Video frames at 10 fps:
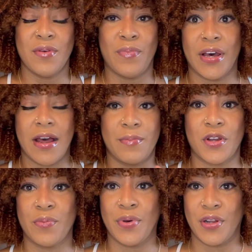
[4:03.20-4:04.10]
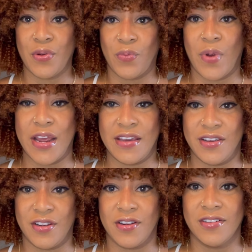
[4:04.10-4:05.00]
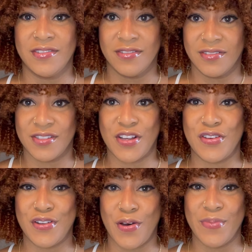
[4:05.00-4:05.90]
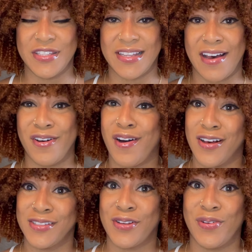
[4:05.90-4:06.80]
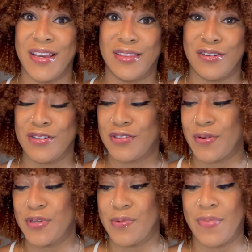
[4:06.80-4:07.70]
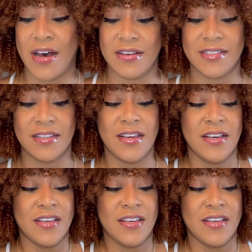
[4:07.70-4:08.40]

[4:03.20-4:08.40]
but I'm gonna put it right here so you don't miss out, also in the description box.